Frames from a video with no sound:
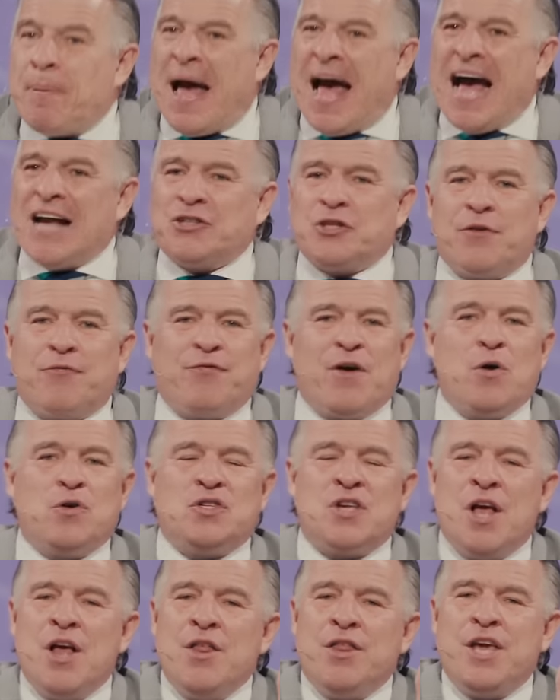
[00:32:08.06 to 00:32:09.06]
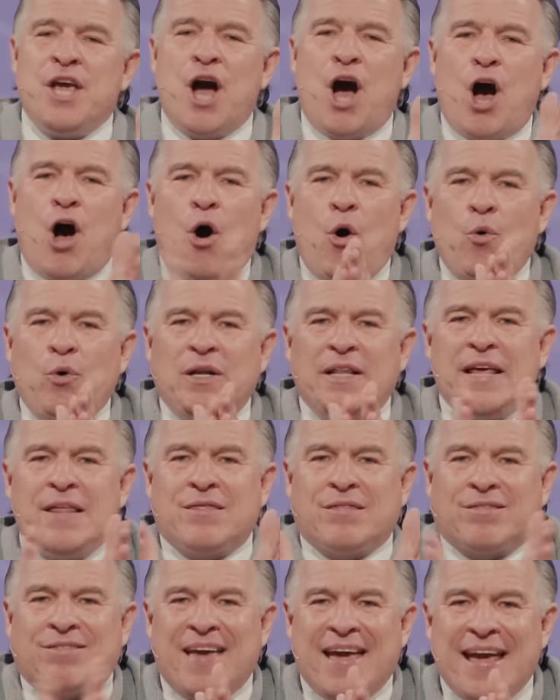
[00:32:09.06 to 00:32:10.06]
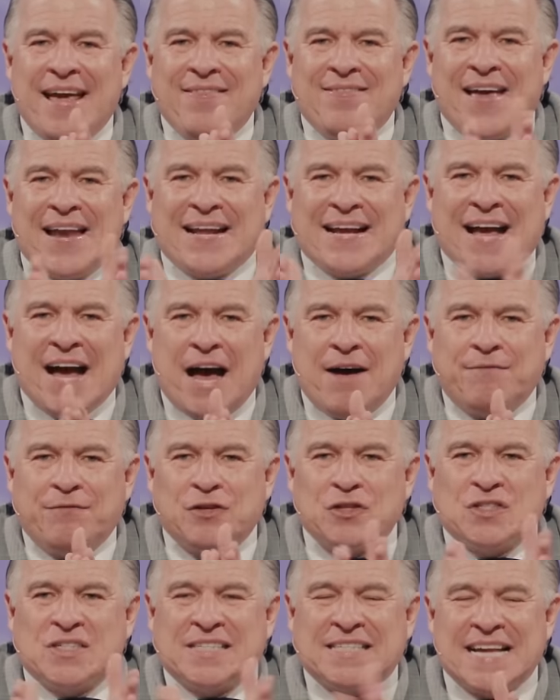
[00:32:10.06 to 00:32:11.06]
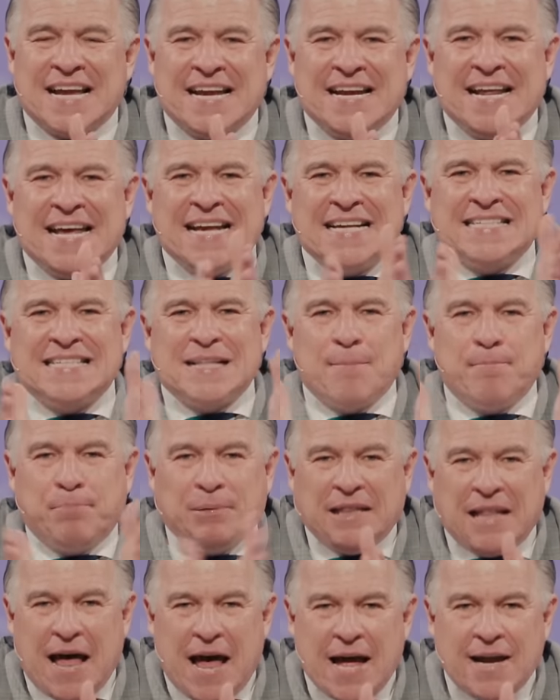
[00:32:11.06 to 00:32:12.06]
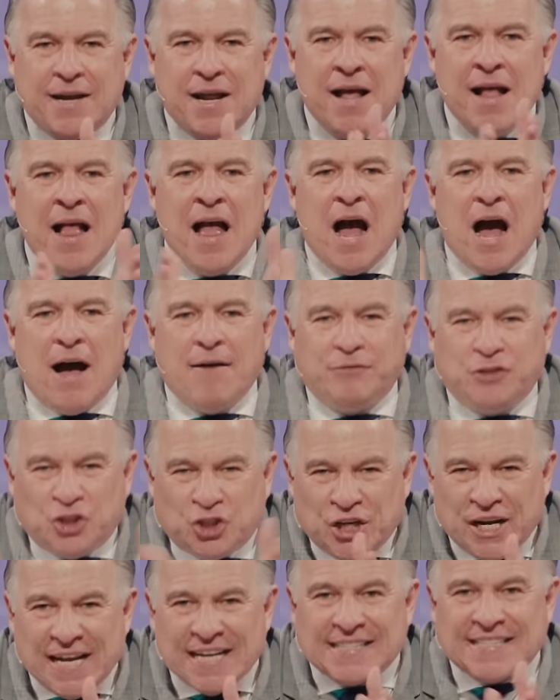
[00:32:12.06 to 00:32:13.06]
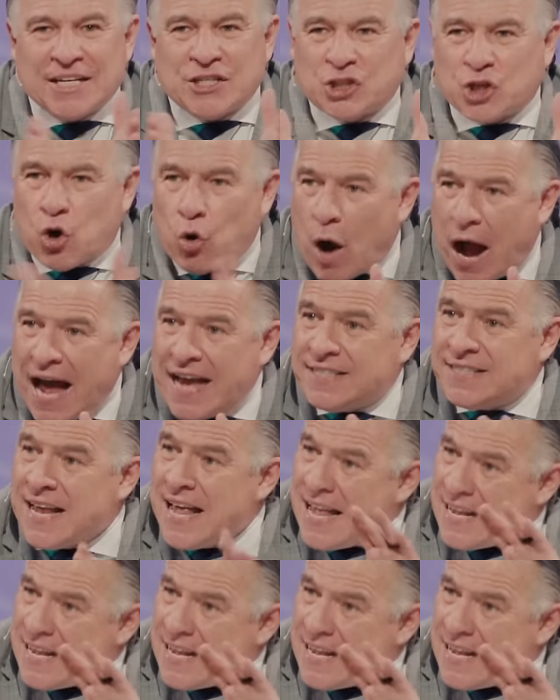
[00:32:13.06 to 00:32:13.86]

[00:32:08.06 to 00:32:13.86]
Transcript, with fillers: passionately, Folks, the only thing that covers sin is the blood of Jesus Christ.